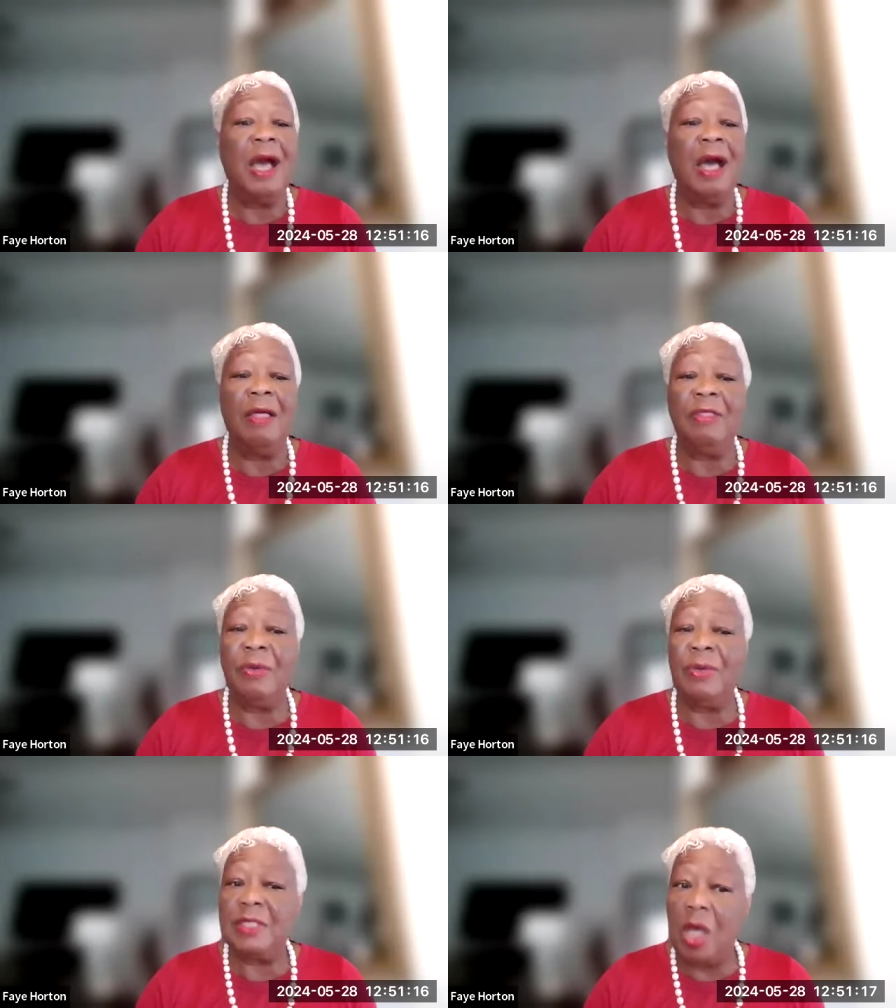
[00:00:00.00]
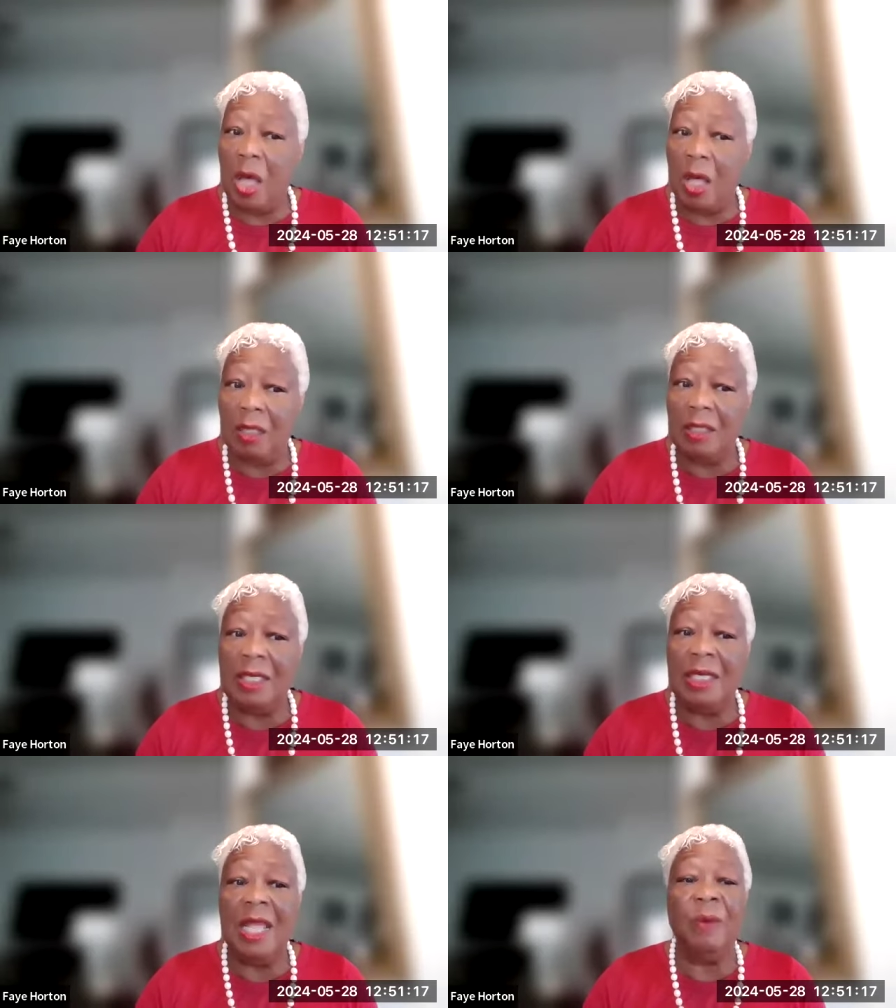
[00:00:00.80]
although it's all
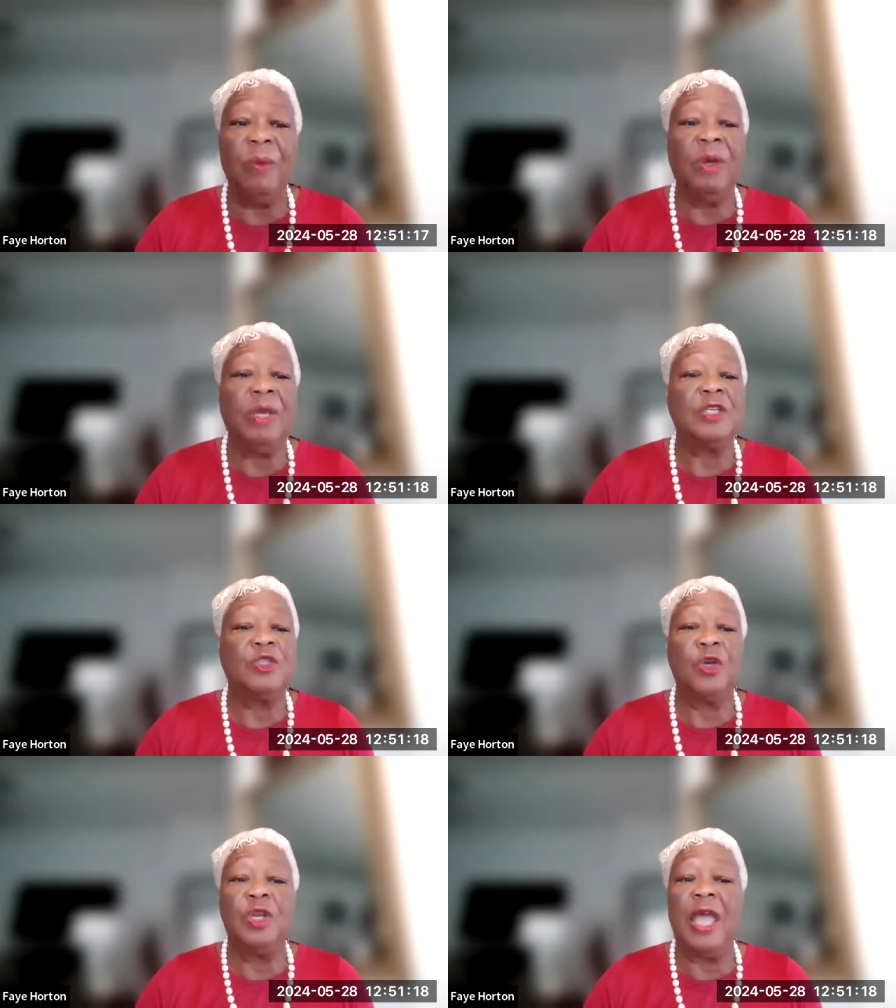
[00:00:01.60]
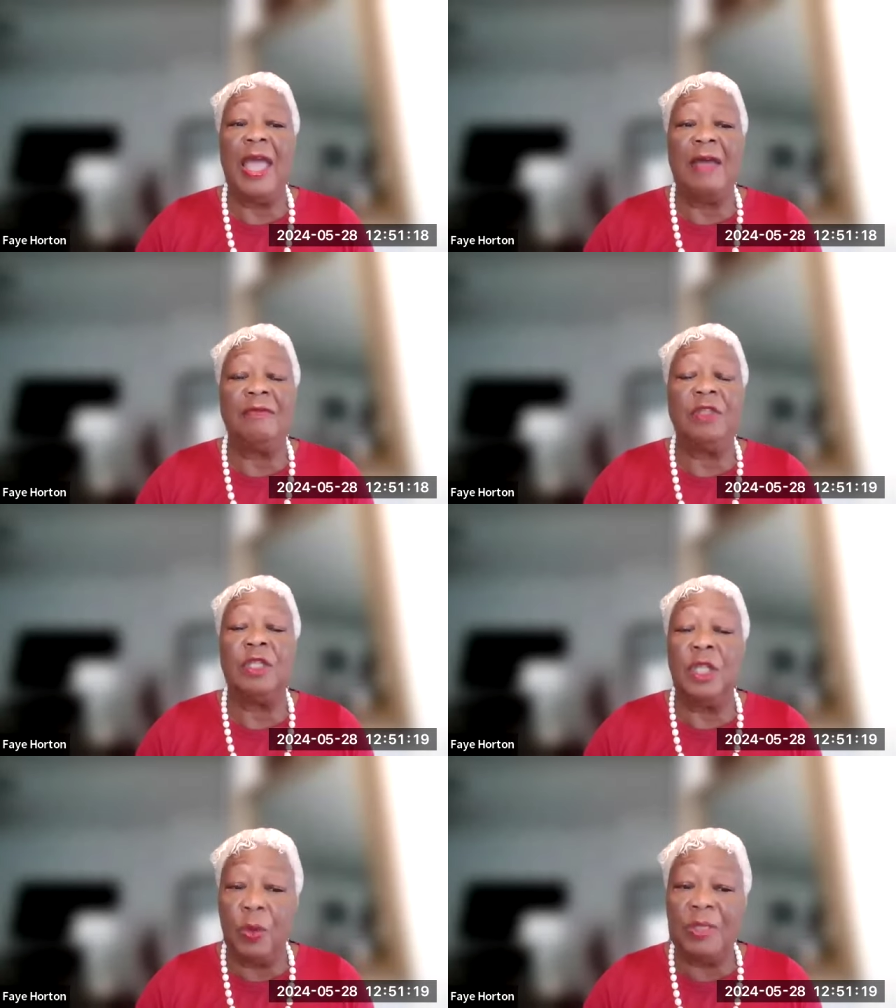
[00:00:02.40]
in network, it's going to have the
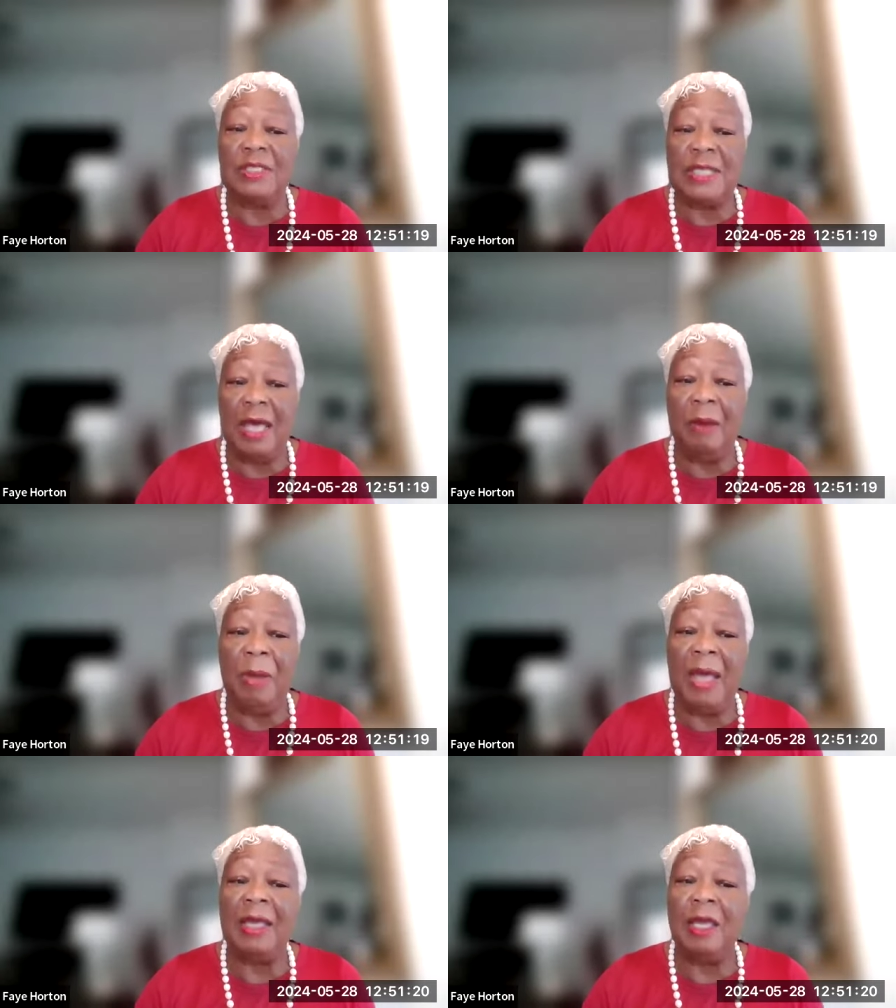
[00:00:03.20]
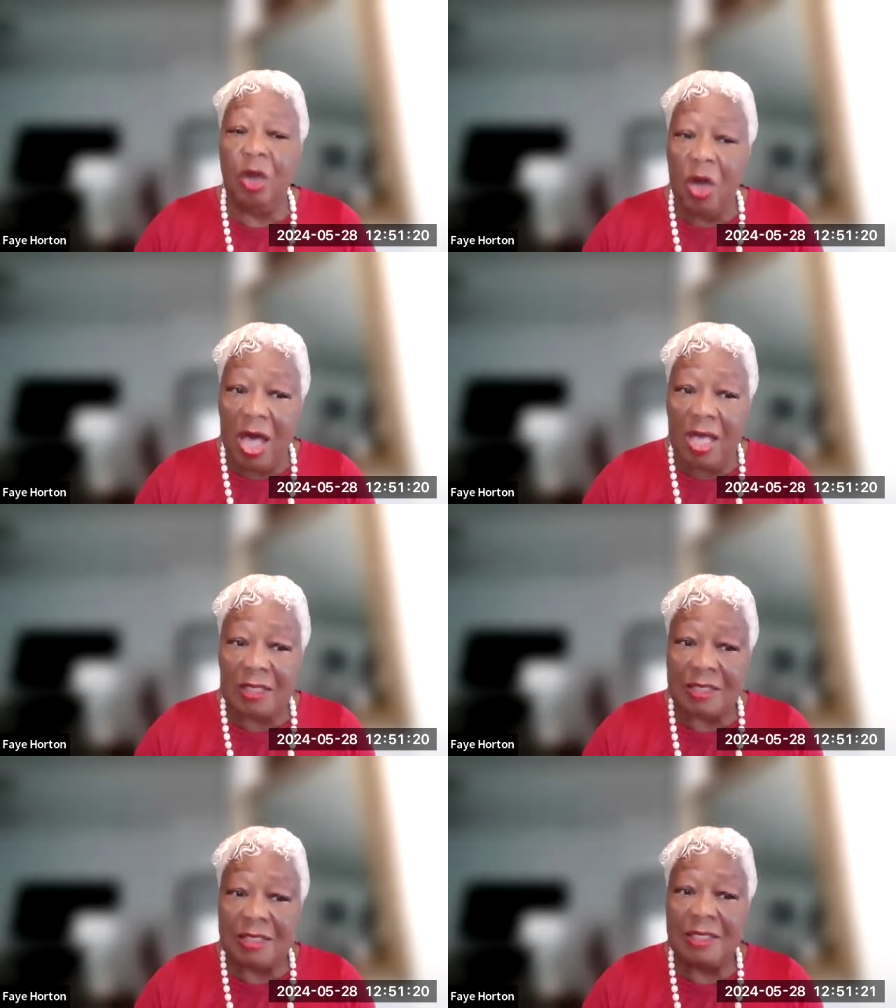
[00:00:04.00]
lowest out-of-pocket
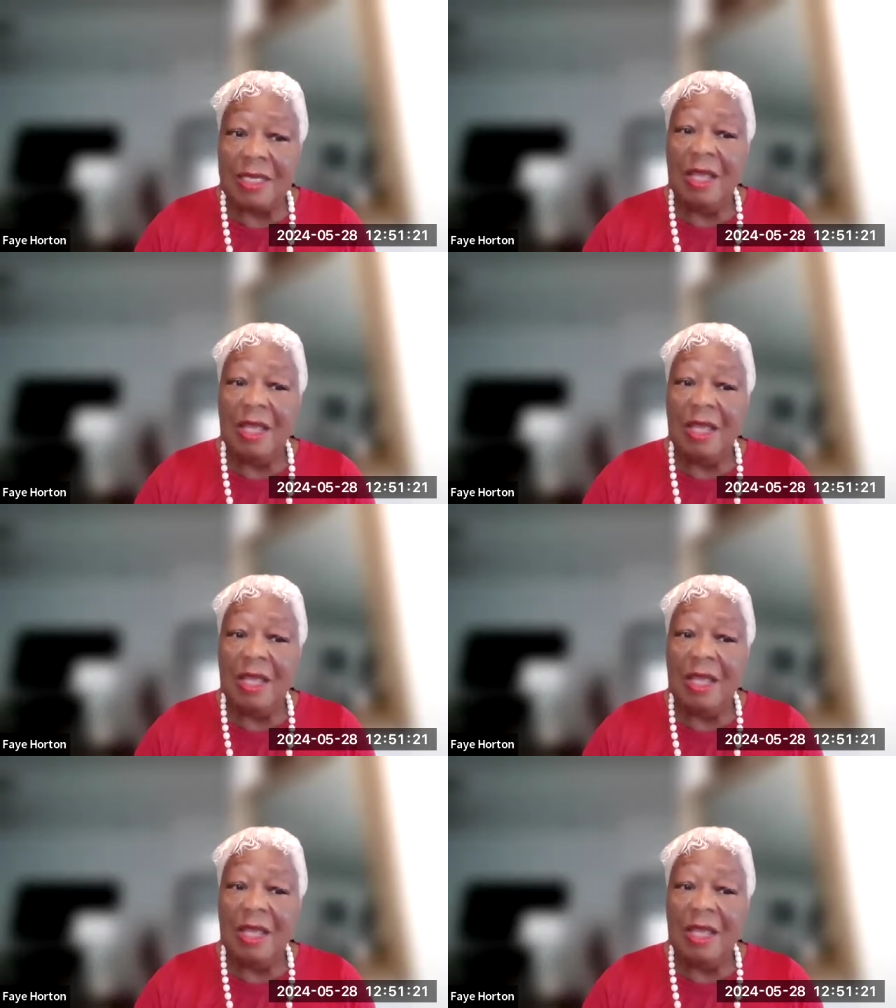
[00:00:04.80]
cost